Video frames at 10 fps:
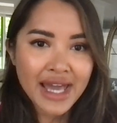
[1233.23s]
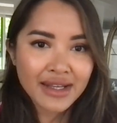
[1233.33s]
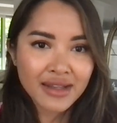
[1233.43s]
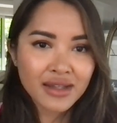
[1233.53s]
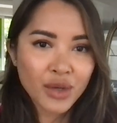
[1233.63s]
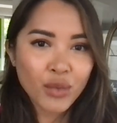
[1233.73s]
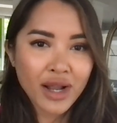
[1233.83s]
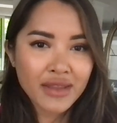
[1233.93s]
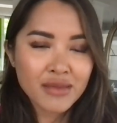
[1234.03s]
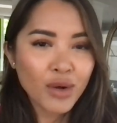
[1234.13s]
And
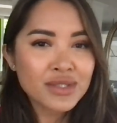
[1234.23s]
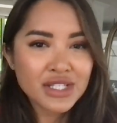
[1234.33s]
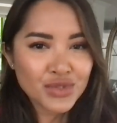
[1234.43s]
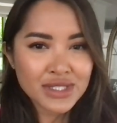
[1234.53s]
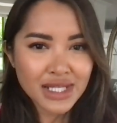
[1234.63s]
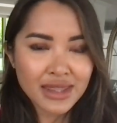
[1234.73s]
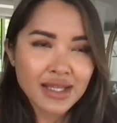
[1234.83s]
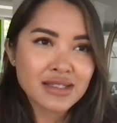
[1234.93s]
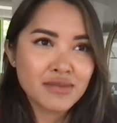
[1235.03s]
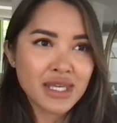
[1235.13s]
the most interesting
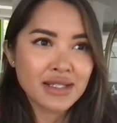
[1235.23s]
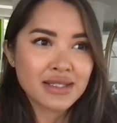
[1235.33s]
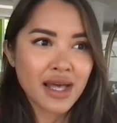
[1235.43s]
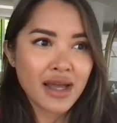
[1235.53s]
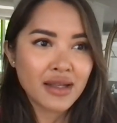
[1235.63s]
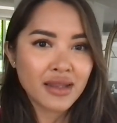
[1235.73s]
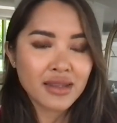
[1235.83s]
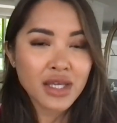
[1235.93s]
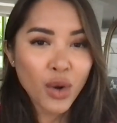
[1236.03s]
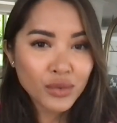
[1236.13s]
thing to me is that
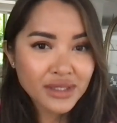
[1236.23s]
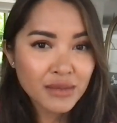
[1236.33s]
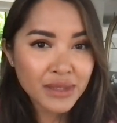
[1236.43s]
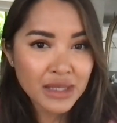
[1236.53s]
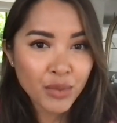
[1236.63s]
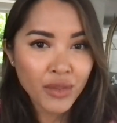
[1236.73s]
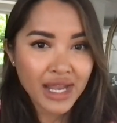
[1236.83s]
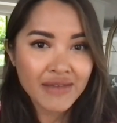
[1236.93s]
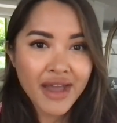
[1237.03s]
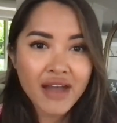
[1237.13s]
the only people
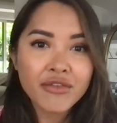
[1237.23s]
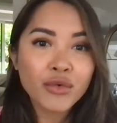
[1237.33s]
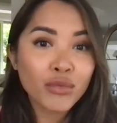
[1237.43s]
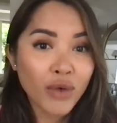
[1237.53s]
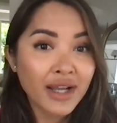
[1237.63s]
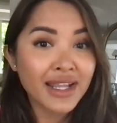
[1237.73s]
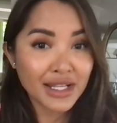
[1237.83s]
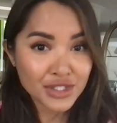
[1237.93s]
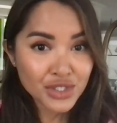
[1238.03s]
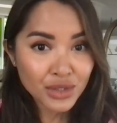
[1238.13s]
that I've ever run
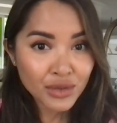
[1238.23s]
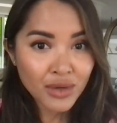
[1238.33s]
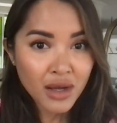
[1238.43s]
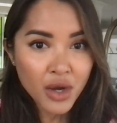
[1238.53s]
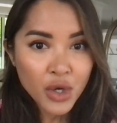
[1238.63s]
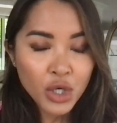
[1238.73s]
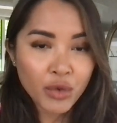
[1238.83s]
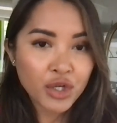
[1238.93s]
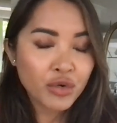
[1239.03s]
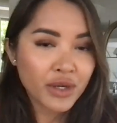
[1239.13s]
into who
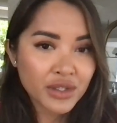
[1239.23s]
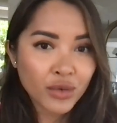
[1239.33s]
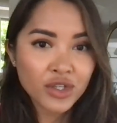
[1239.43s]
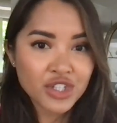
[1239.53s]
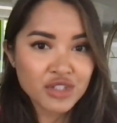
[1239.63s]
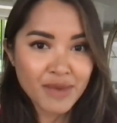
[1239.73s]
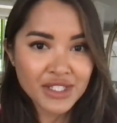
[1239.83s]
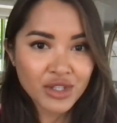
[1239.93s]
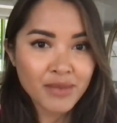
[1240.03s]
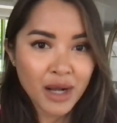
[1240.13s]
were critical or
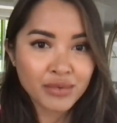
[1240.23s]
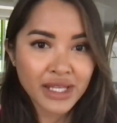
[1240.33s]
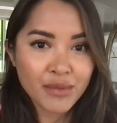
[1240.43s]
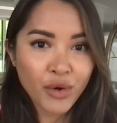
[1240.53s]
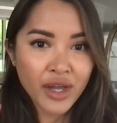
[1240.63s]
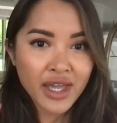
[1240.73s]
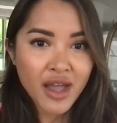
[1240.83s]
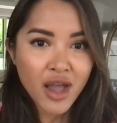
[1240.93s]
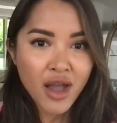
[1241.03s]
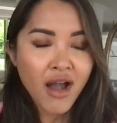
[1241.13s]
judgmental about Playboy
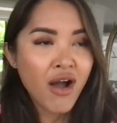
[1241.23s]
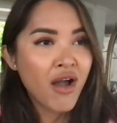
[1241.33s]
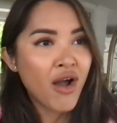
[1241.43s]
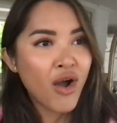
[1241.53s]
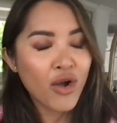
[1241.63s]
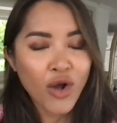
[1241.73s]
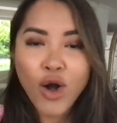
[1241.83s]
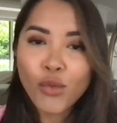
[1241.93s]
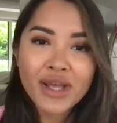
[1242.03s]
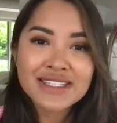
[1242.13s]
are
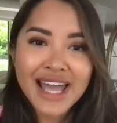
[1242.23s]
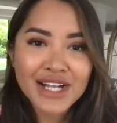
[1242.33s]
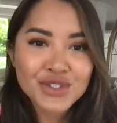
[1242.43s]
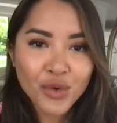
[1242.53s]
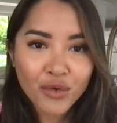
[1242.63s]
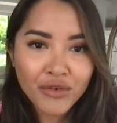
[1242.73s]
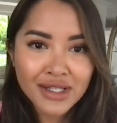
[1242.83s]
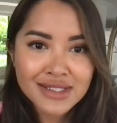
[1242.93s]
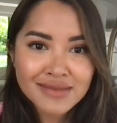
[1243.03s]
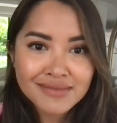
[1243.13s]
always ex-girlfriends.